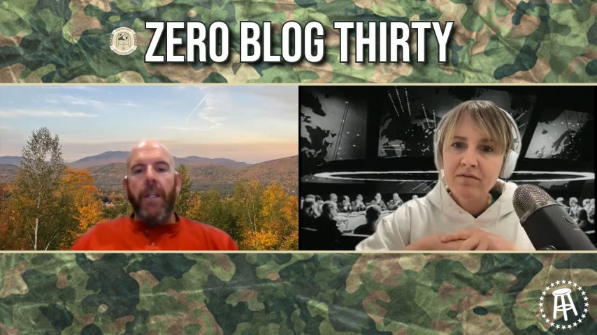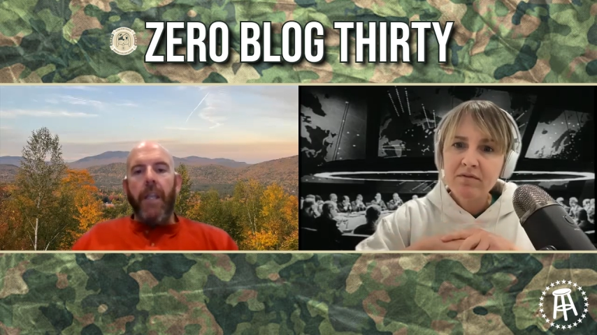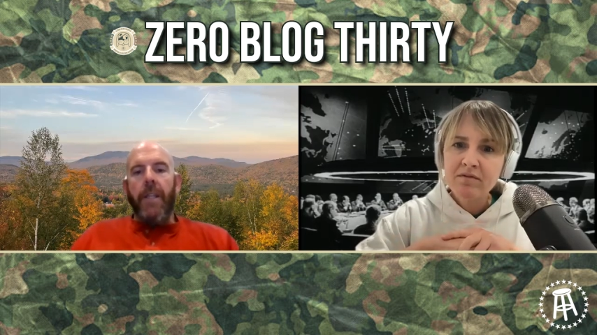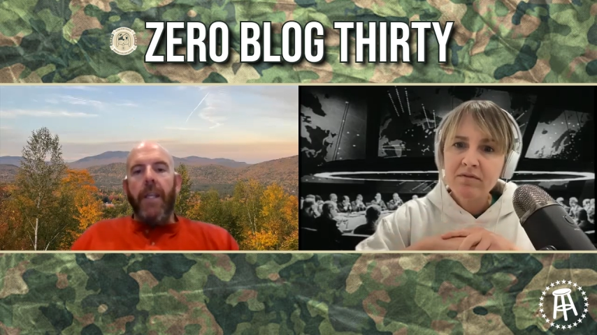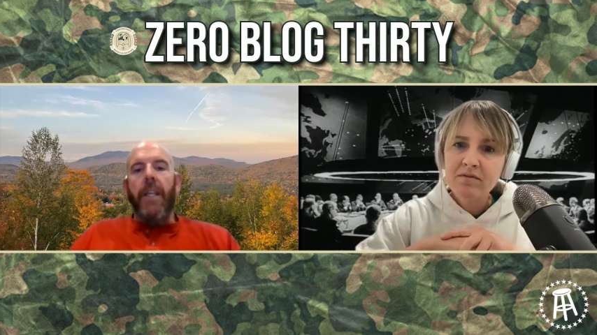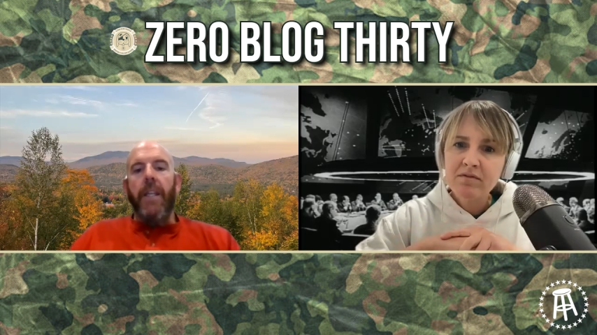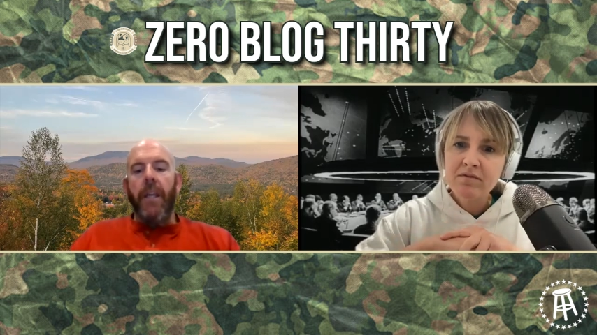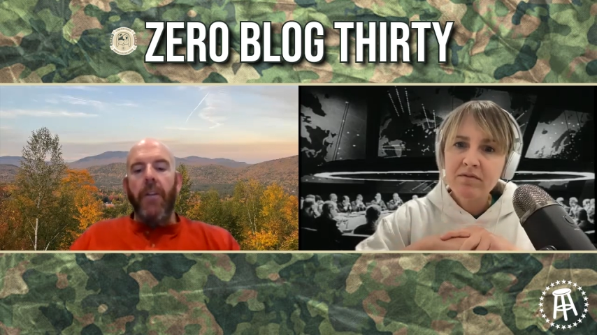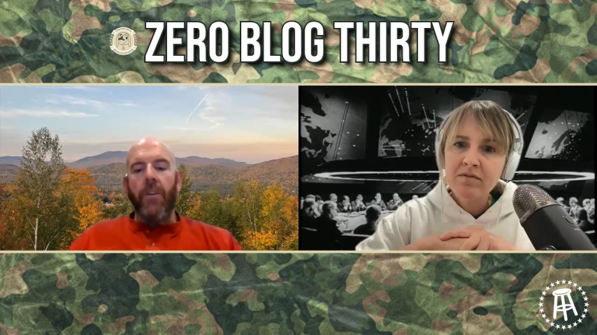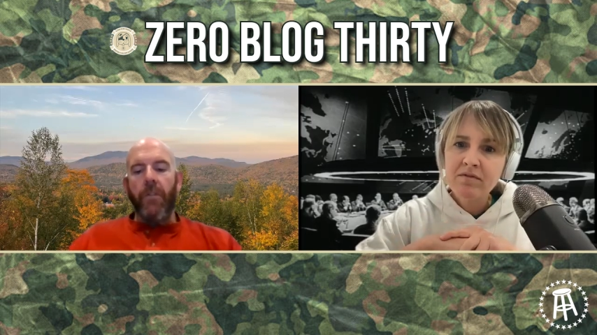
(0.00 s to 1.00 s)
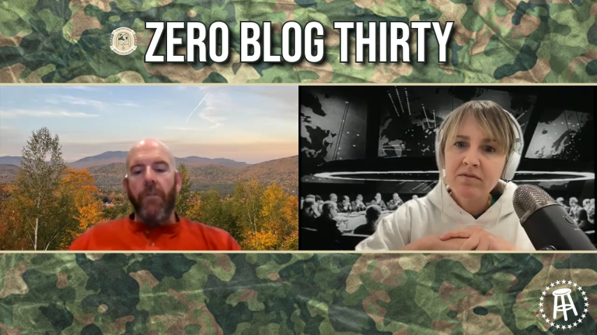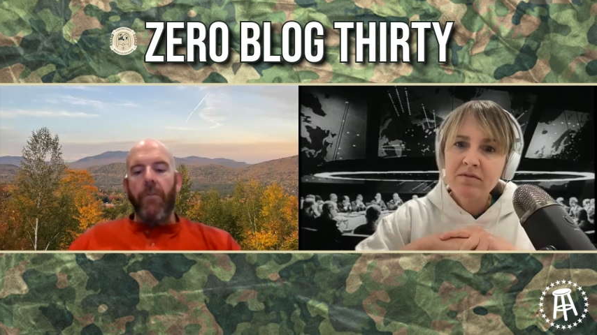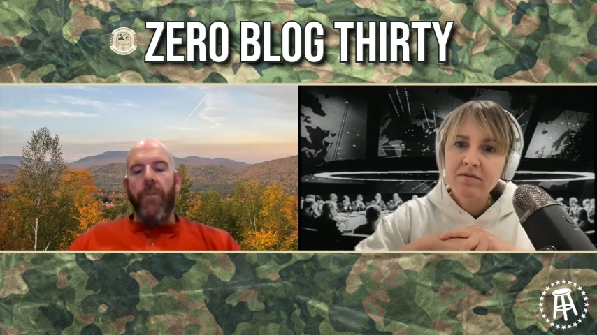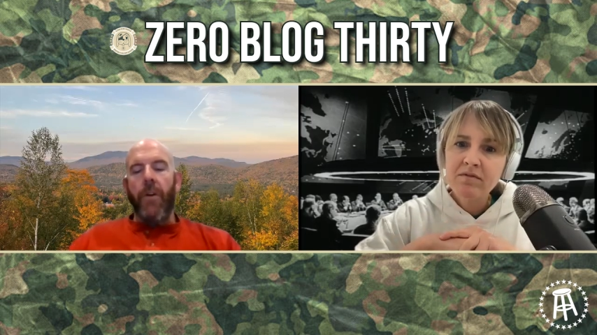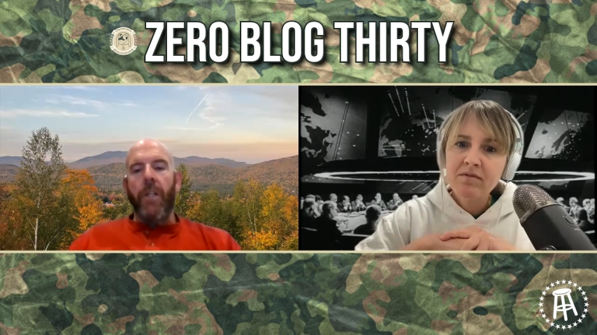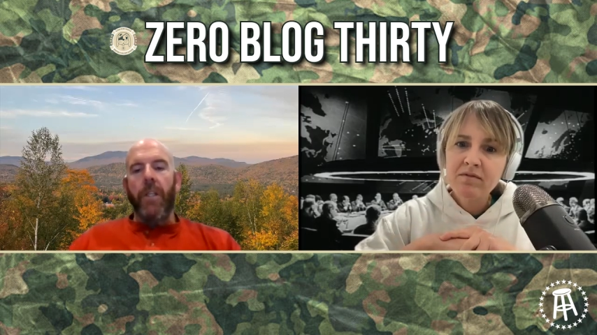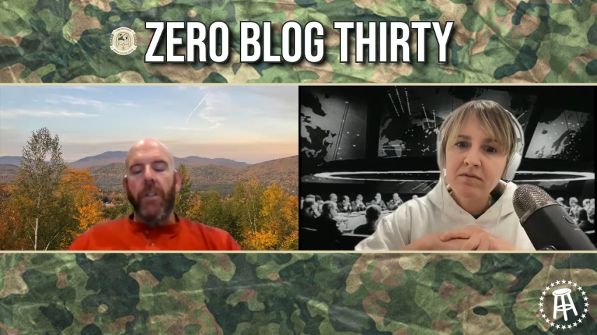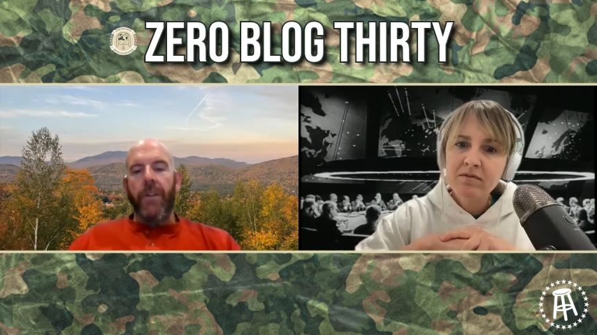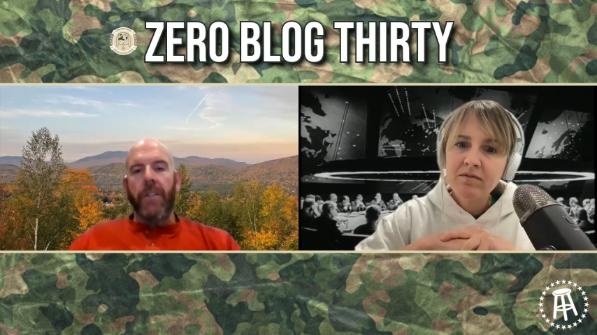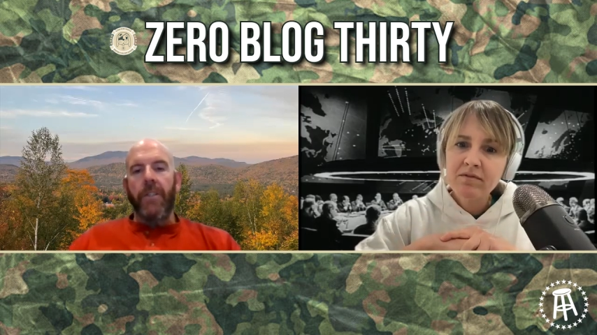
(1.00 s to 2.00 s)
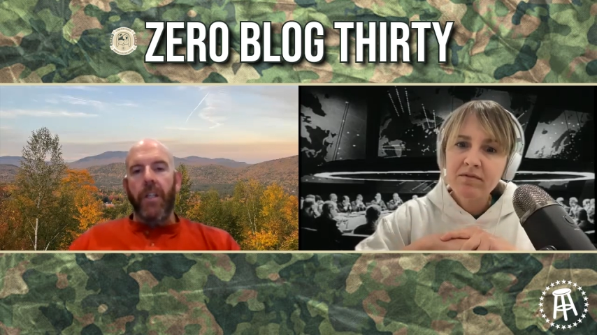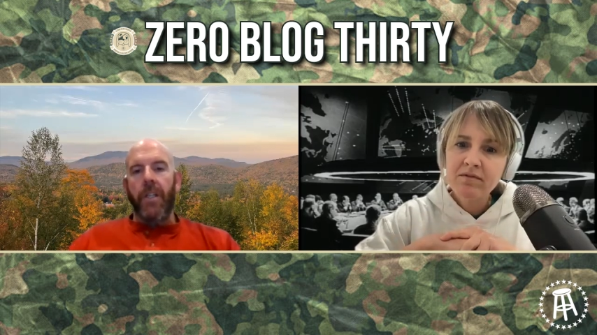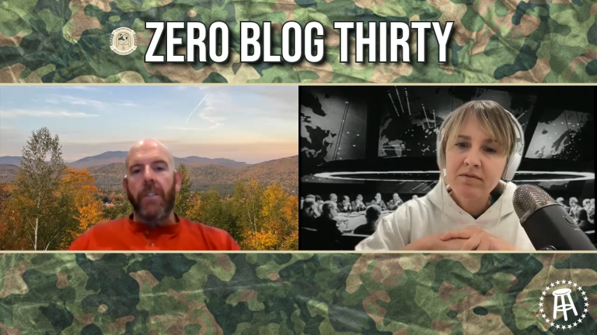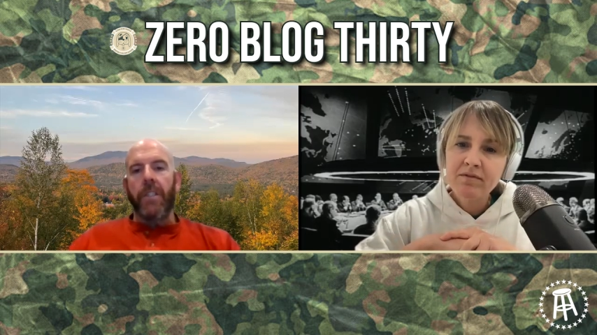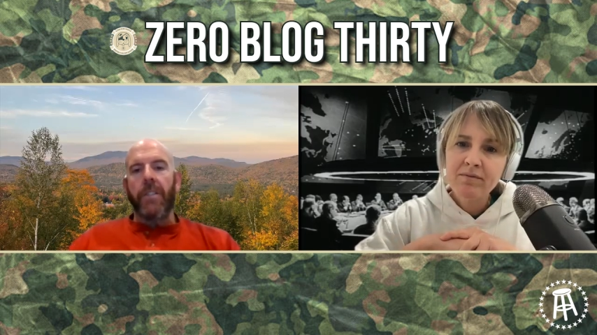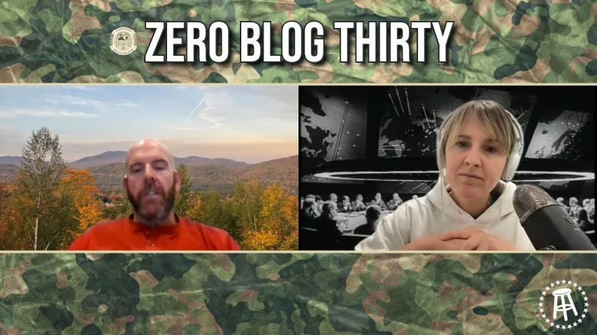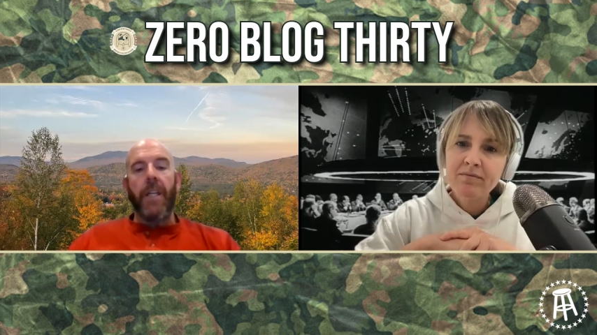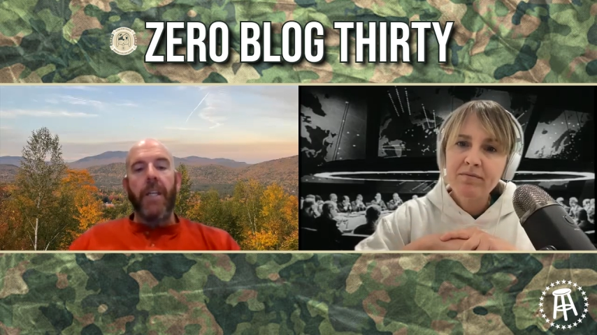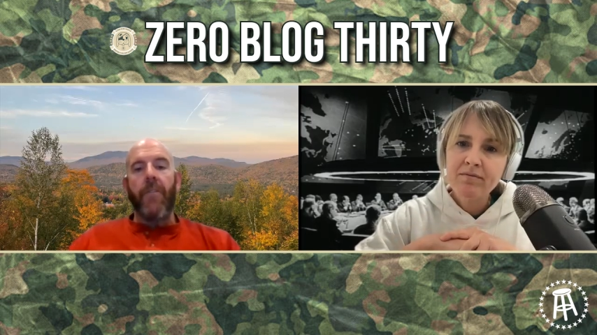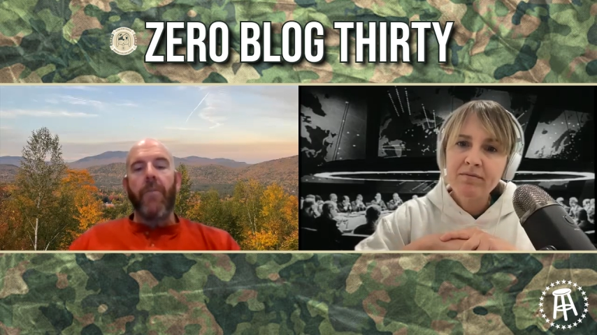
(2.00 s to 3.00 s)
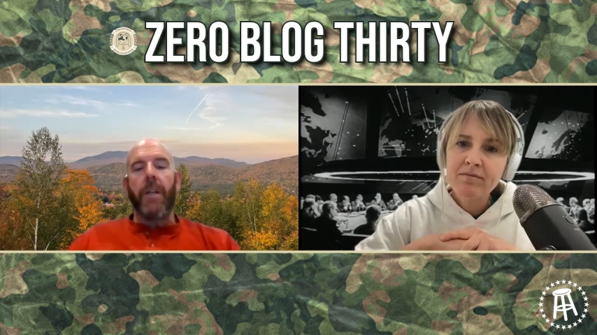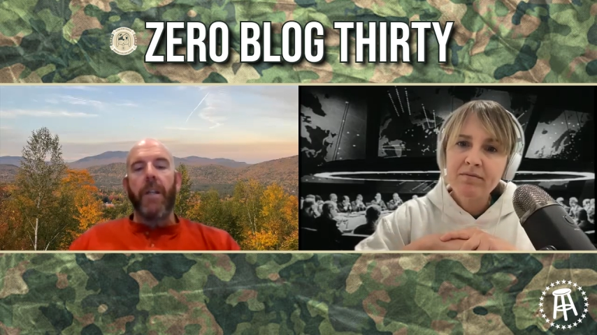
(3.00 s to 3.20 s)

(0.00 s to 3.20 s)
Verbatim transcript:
Speaker 1: And they're very surveillance conscious. They had never been